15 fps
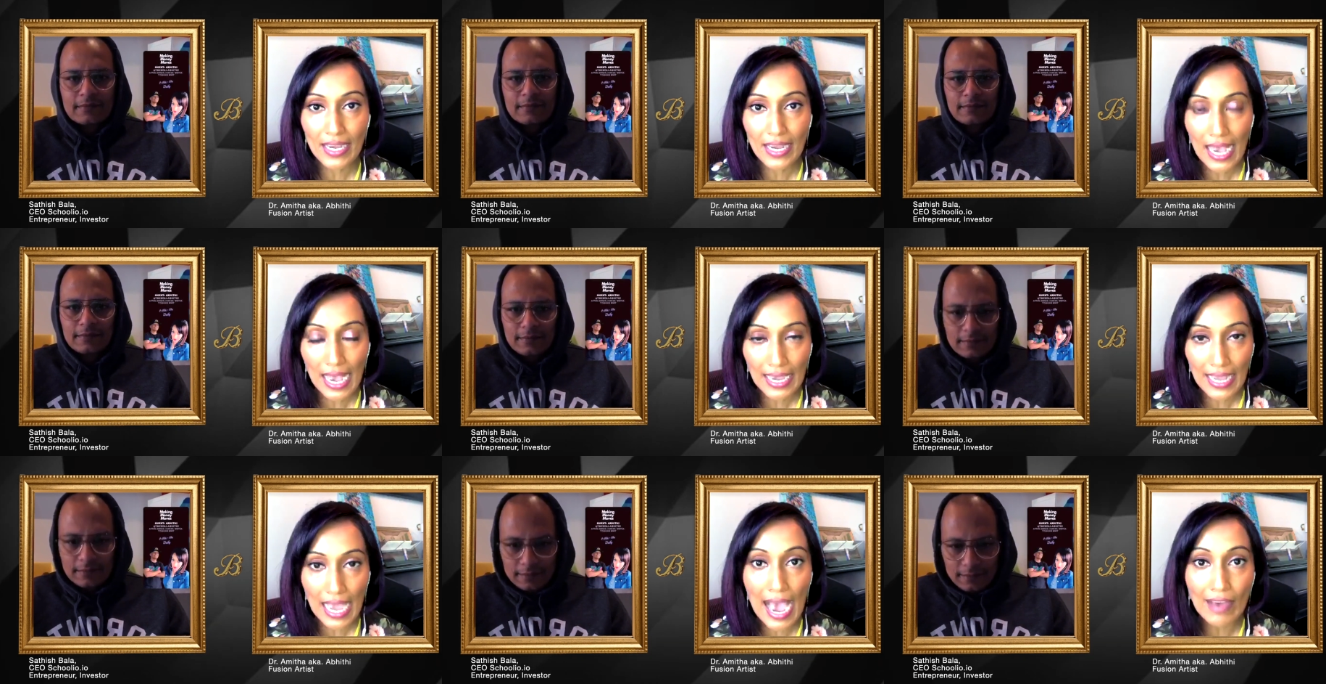
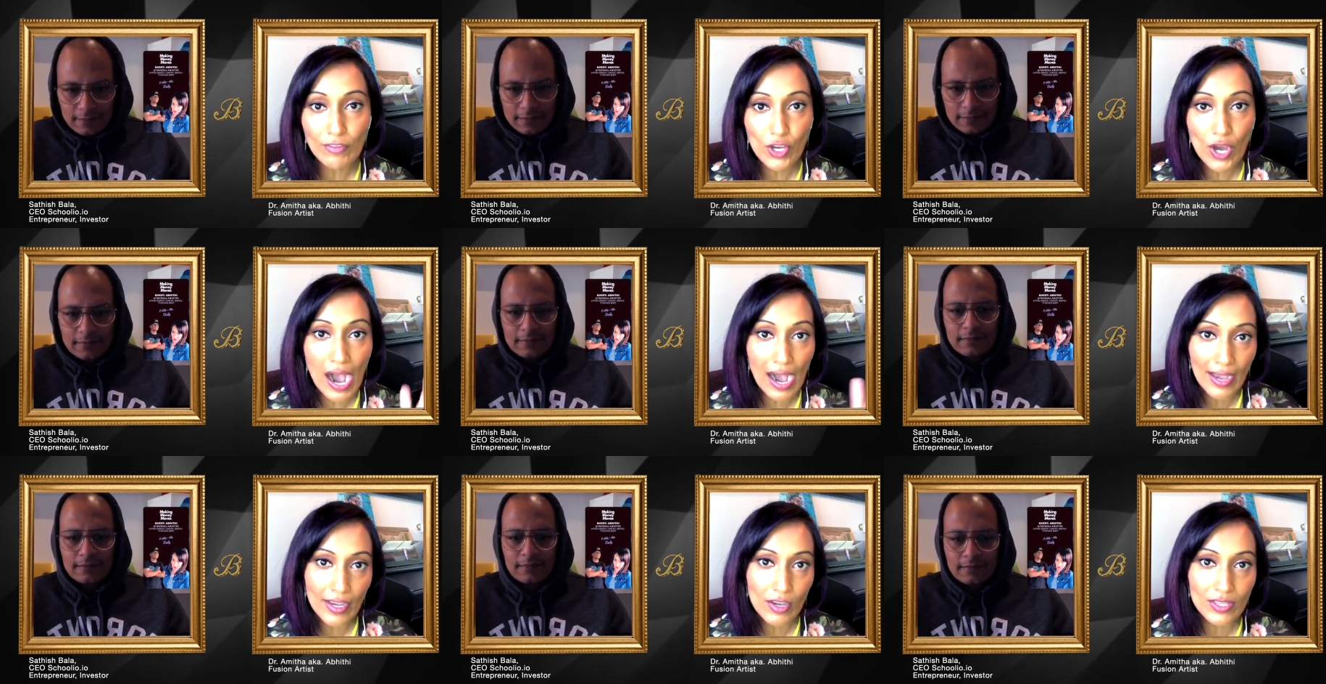Speaker 1: have your eye
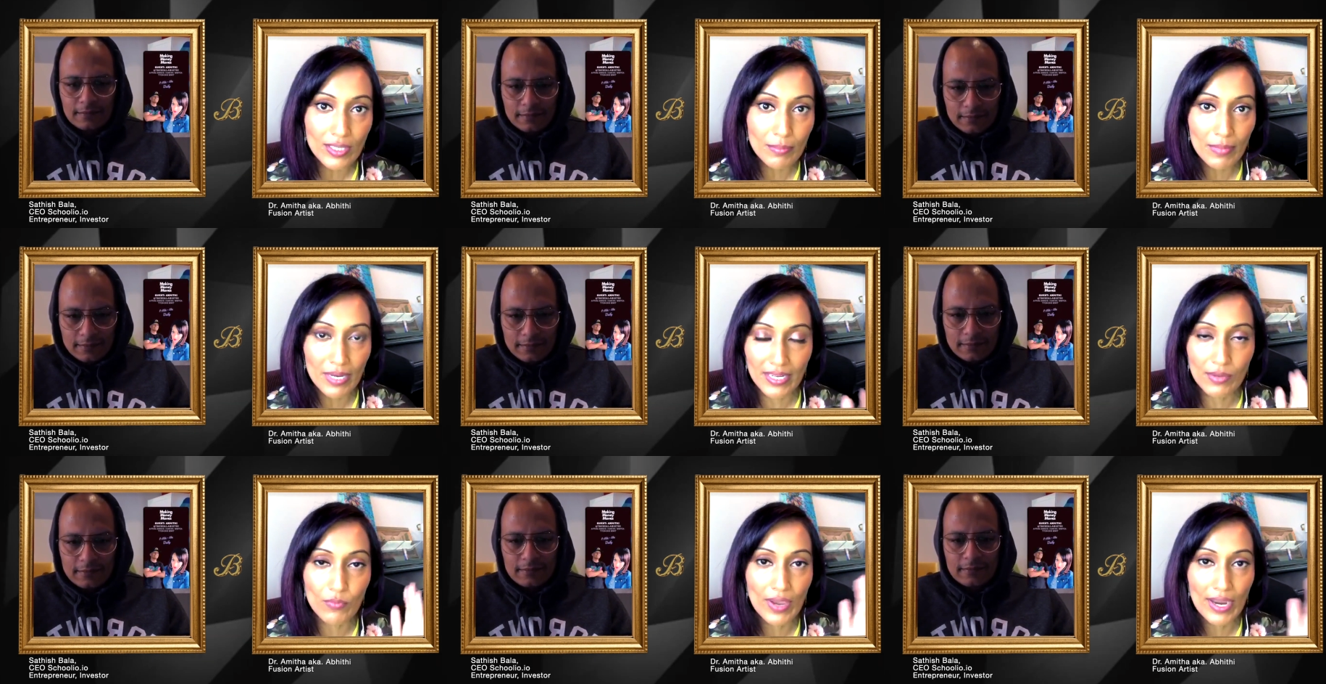on the money
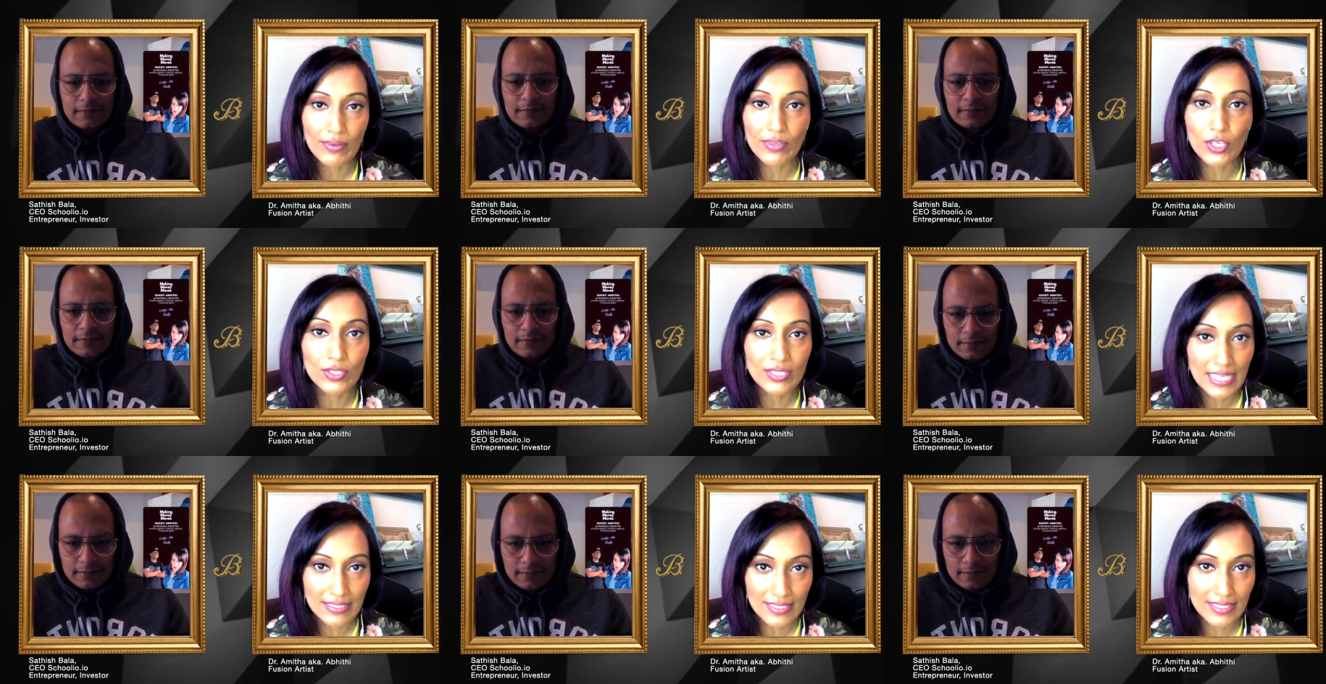wherever your
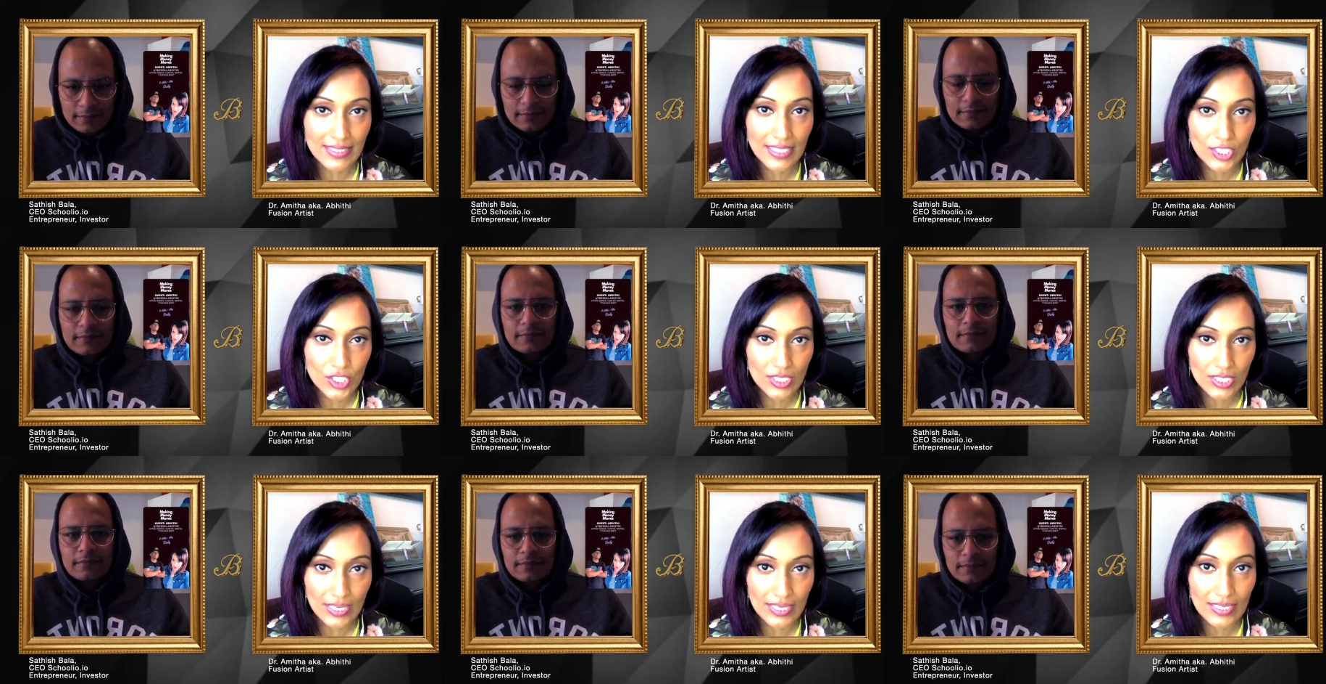destination
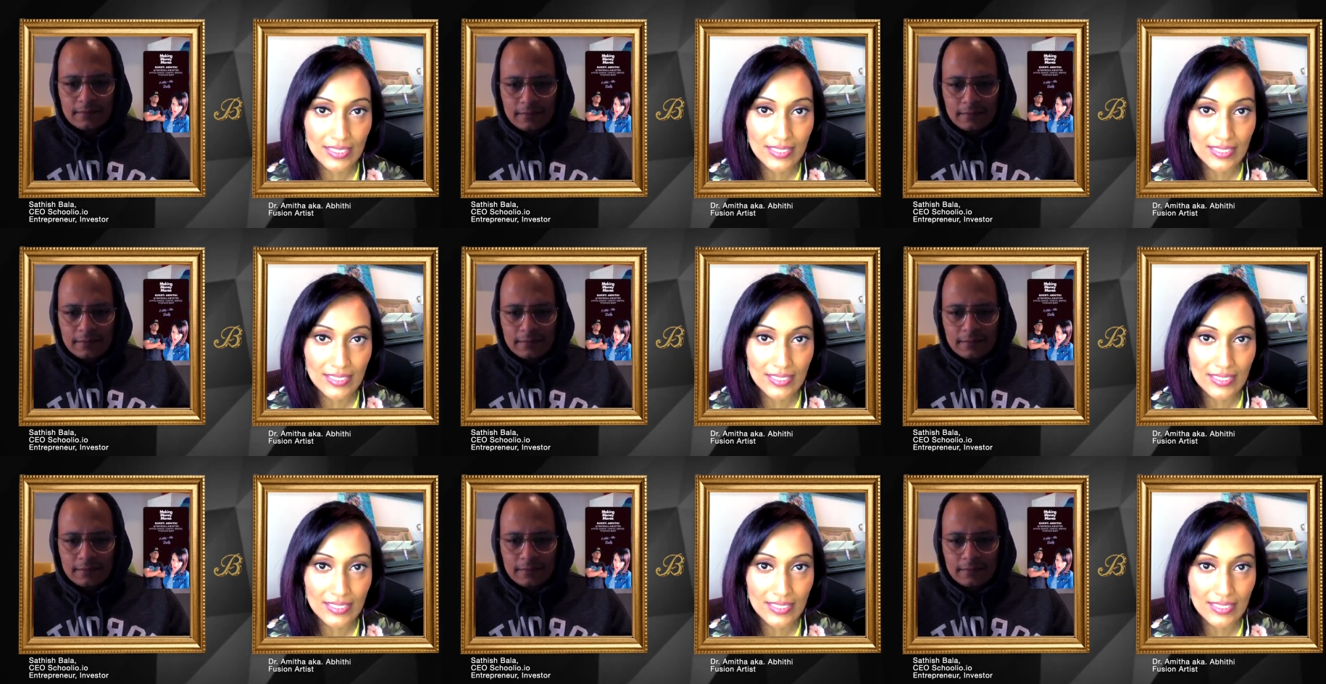is